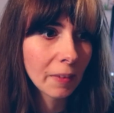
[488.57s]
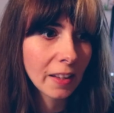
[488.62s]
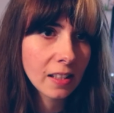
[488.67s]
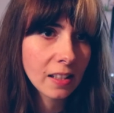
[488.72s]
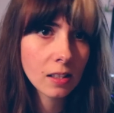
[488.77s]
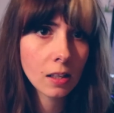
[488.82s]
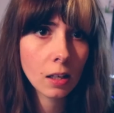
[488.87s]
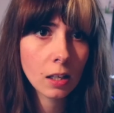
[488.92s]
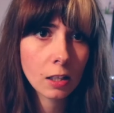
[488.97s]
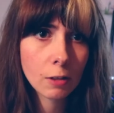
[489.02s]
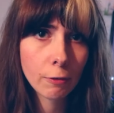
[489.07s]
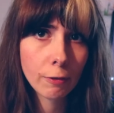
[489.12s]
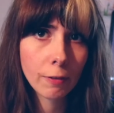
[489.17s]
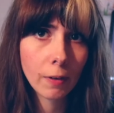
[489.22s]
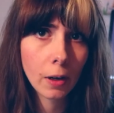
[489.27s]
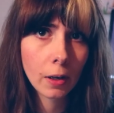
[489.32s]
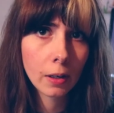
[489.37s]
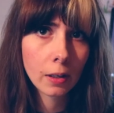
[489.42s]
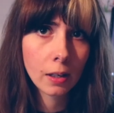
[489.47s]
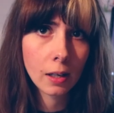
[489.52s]
It's not as
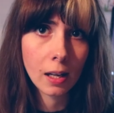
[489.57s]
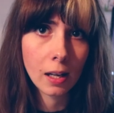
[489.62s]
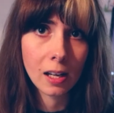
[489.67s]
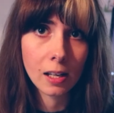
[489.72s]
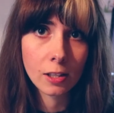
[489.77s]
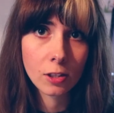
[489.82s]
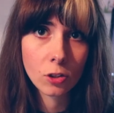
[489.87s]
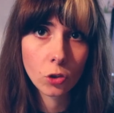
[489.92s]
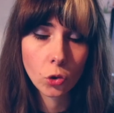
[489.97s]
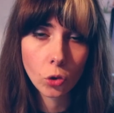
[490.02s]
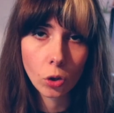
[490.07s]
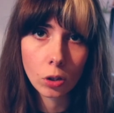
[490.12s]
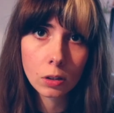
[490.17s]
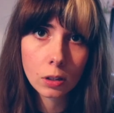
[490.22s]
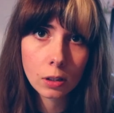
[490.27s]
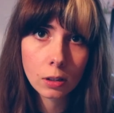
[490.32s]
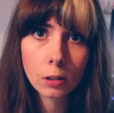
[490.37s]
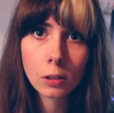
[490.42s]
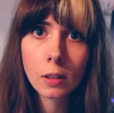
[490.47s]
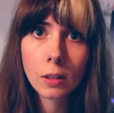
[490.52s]
fun as
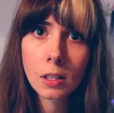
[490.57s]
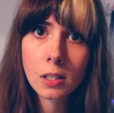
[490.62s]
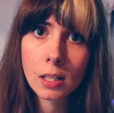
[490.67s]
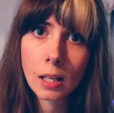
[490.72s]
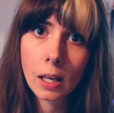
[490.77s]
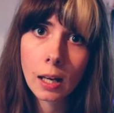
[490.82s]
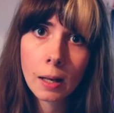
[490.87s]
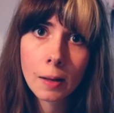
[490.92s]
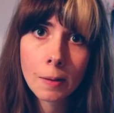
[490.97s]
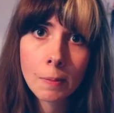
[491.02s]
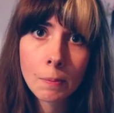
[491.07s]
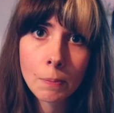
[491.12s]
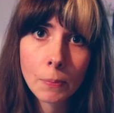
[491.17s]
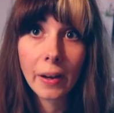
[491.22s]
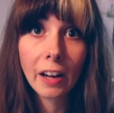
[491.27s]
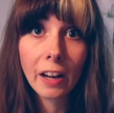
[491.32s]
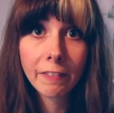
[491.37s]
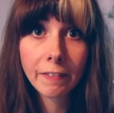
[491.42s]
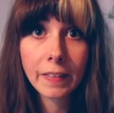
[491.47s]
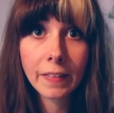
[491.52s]
drawing all the time,
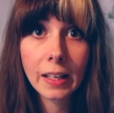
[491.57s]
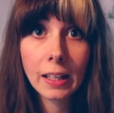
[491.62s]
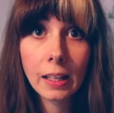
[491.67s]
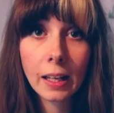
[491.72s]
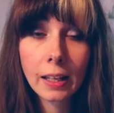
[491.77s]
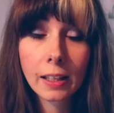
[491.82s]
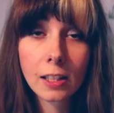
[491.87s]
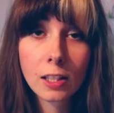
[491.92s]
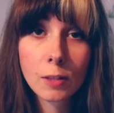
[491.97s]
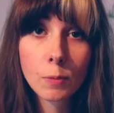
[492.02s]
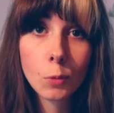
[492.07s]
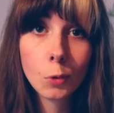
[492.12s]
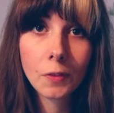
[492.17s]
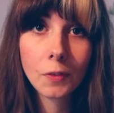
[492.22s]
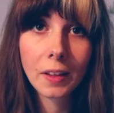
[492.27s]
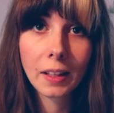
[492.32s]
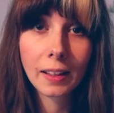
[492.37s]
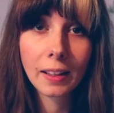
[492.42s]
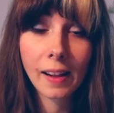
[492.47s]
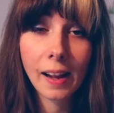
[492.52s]
but I feel like it's
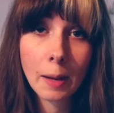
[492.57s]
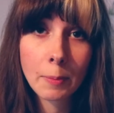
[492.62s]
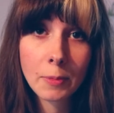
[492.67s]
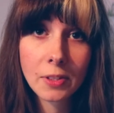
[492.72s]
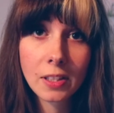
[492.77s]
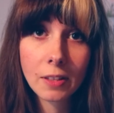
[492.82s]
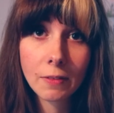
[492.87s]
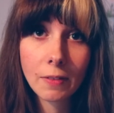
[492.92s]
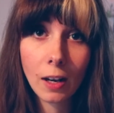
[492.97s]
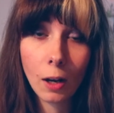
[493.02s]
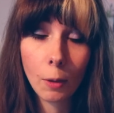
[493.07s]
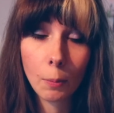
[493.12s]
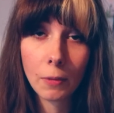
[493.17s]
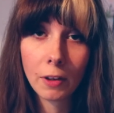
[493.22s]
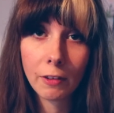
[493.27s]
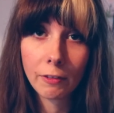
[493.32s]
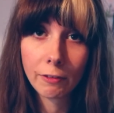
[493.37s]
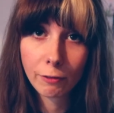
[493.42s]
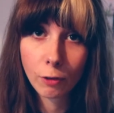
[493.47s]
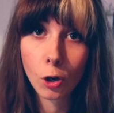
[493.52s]
moving the game's
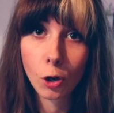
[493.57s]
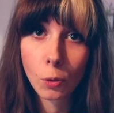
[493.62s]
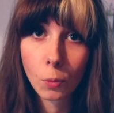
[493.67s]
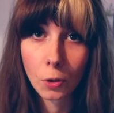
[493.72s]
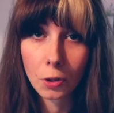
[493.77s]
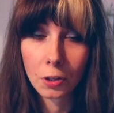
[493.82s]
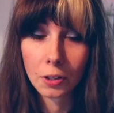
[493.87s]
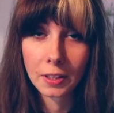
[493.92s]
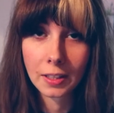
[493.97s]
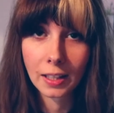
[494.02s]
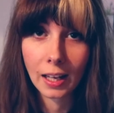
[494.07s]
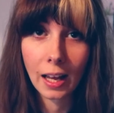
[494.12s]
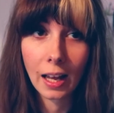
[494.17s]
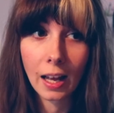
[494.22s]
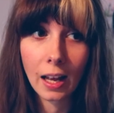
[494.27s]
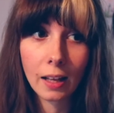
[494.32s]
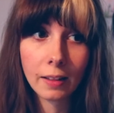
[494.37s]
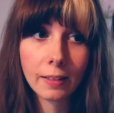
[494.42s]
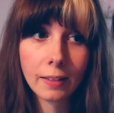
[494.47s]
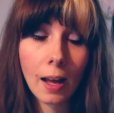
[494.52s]
development forward,
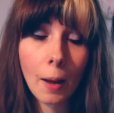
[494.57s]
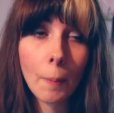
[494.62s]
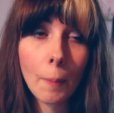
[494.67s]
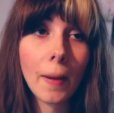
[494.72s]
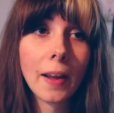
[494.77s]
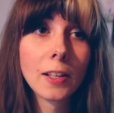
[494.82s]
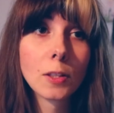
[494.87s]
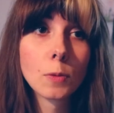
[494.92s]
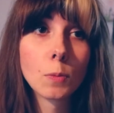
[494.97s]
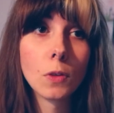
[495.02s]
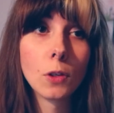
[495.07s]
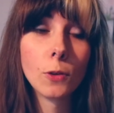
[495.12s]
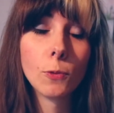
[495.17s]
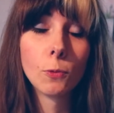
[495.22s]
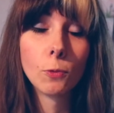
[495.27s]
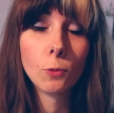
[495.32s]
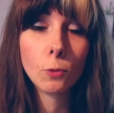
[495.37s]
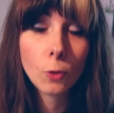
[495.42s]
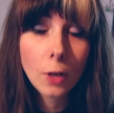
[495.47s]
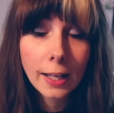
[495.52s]
and that makes me
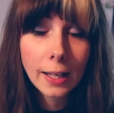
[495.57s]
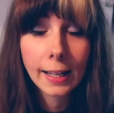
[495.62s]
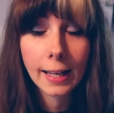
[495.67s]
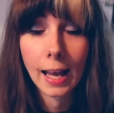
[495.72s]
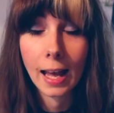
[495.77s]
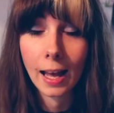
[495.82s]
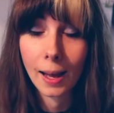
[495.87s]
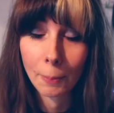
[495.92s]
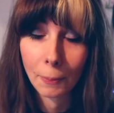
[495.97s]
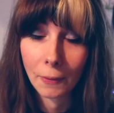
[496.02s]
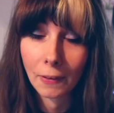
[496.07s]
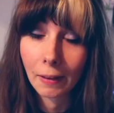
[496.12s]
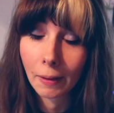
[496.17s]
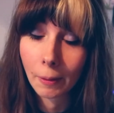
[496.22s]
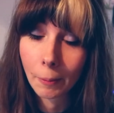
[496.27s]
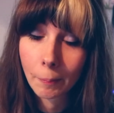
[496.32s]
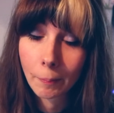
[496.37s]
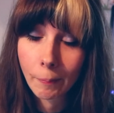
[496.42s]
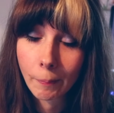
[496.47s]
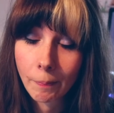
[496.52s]
really
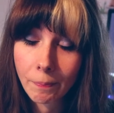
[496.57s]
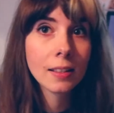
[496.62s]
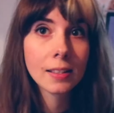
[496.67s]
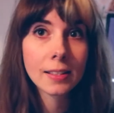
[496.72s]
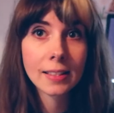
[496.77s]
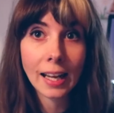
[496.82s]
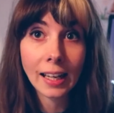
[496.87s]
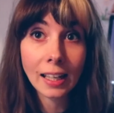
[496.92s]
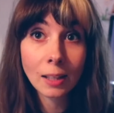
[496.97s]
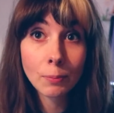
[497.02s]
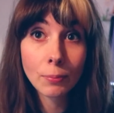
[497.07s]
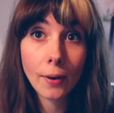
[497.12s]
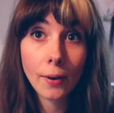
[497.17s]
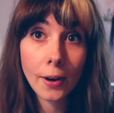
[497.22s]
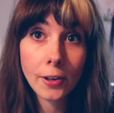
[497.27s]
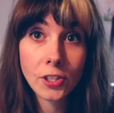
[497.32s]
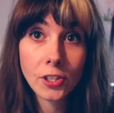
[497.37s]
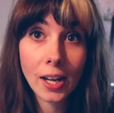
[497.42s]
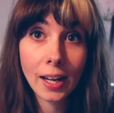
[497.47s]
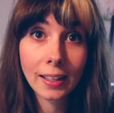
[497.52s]
happy. The second
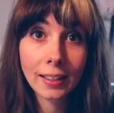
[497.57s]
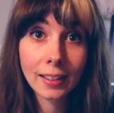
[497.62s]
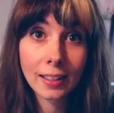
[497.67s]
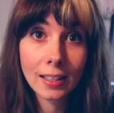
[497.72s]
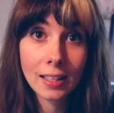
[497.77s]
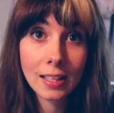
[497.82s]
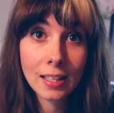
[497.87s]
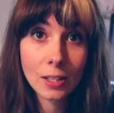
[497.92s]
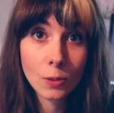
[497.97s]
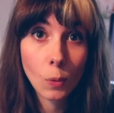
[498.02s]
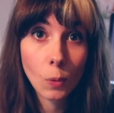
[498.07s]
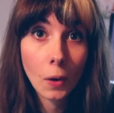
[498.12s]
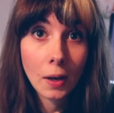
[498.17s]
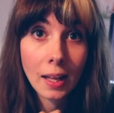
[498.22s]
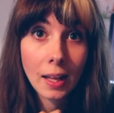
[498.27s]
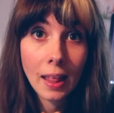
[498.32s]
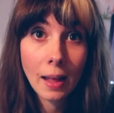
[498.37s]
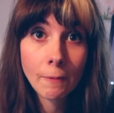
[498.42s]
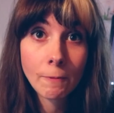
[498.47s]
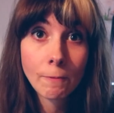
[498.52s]
project is one
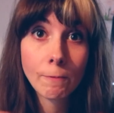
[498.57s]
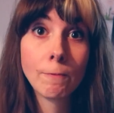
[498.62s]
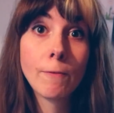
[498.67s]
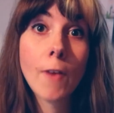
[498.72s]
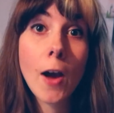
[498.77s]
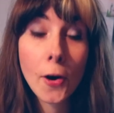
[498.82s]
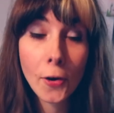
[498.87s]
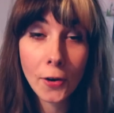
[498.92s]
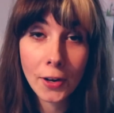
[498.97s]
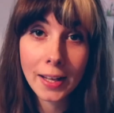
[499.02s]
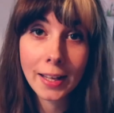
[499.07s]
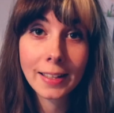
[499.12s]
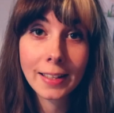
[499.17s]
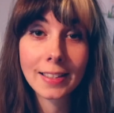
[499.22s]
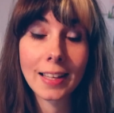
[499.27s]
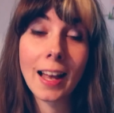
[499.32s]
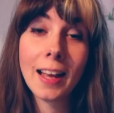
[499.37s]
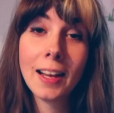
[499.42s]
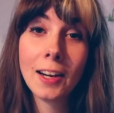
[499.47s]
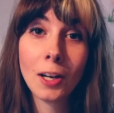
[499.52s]
that I'm very
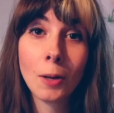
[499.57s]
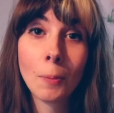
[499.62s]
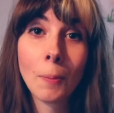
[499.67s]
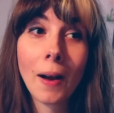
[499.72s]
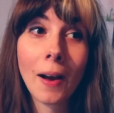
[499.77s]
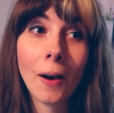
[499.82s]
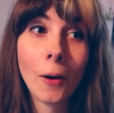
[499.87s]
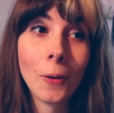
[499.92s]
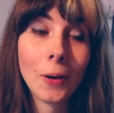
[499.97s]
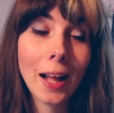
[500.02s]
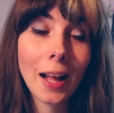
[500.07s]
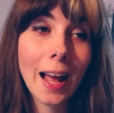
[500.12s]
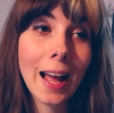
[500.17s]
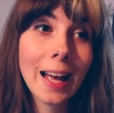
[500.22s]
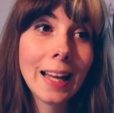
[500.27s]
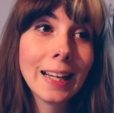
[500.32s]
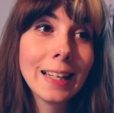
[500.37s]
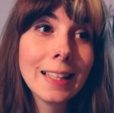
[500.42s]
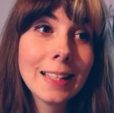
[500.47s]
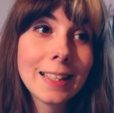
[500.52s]
excited about,
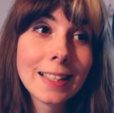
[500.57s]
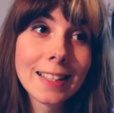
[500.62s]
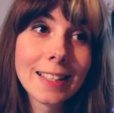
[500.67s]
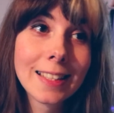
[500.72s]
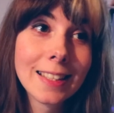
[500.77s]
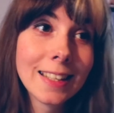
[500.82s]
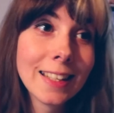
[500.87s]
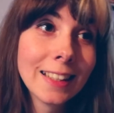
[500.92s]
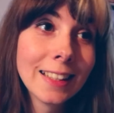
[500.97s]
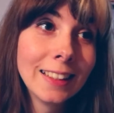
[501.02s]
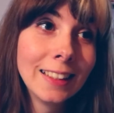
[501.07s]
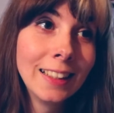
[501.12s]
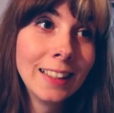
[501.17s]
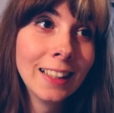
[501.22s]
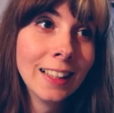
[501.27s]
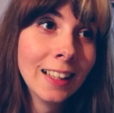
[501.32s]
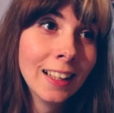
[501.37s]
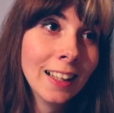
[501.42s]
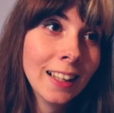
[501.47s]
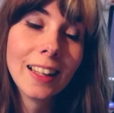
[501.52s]
and it's
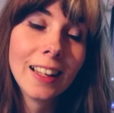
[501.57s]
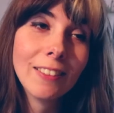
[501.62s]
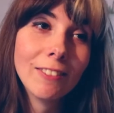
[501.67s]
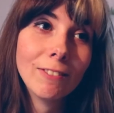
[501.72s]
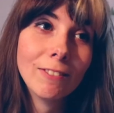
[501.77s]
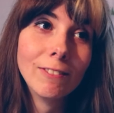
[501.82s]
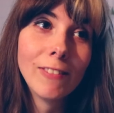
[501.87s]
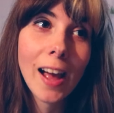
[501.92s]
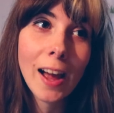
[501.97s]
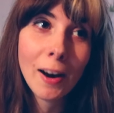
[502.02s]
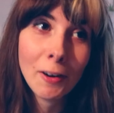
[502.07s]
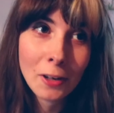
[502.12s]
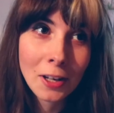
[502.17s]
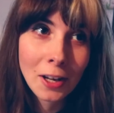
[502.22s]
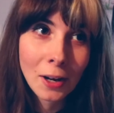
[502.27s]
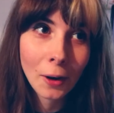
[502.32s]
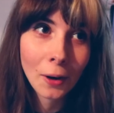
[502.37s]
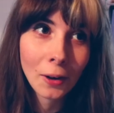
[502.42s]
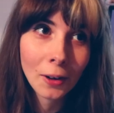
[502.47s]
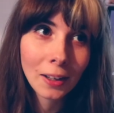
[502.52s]
still
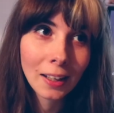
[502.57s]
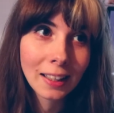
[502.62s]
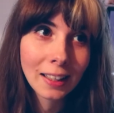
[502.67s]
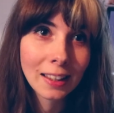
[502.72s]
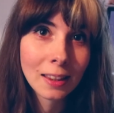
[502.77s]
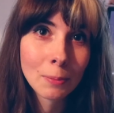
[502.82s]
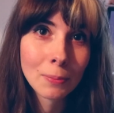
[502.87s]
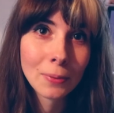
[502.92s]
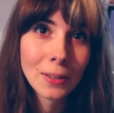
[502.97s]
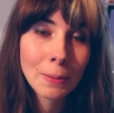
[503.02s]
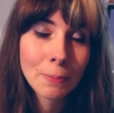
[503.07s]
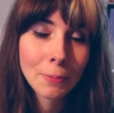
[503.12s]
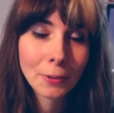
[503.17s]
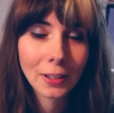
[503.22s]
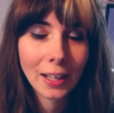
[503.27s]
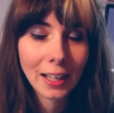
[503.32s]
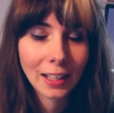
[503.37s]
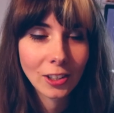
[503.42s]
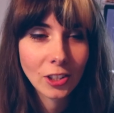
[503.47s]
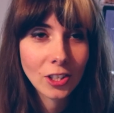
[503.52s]
very early in the
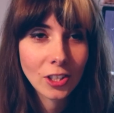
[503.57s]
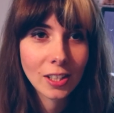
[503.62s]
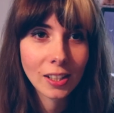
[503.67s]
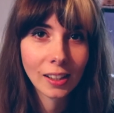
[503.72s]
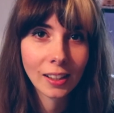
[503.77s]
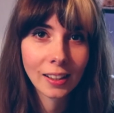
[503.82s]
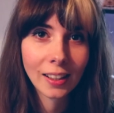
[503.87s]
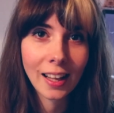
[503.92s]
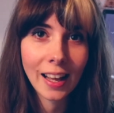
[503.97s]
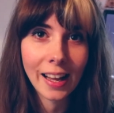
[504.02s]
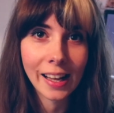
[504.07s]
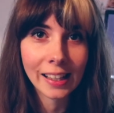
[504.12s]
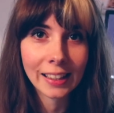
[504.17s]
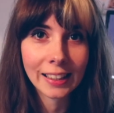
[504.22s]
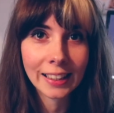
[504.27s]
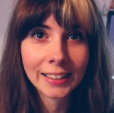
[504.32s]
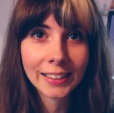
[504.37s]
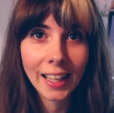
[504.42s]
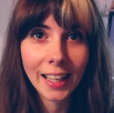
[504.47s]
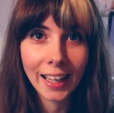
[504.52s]
pre-production,
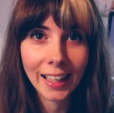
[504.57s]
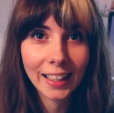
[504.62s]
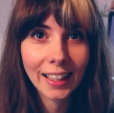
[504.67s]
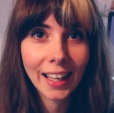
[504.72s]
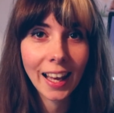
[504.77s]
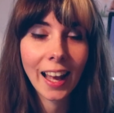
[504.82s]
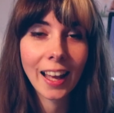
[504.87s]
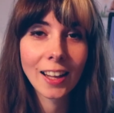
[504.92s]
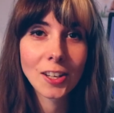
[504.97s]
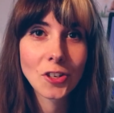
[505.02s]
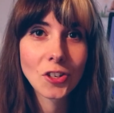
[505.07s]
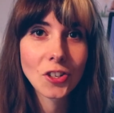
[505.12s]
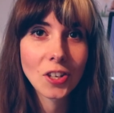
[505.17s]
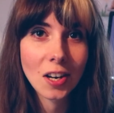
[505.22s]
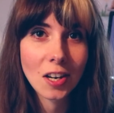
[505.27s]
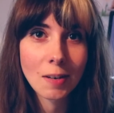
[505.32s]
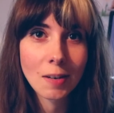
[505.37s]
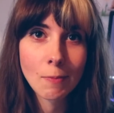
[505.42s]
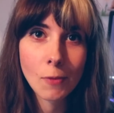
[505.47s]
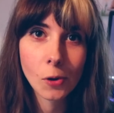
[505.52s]
and I can't
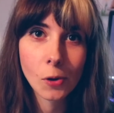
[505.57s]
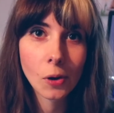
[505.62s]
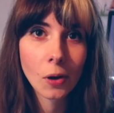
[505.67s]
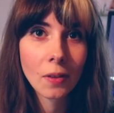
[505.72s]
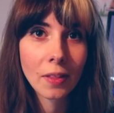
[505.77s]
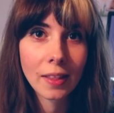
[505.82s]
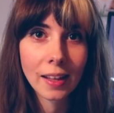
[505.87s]
share more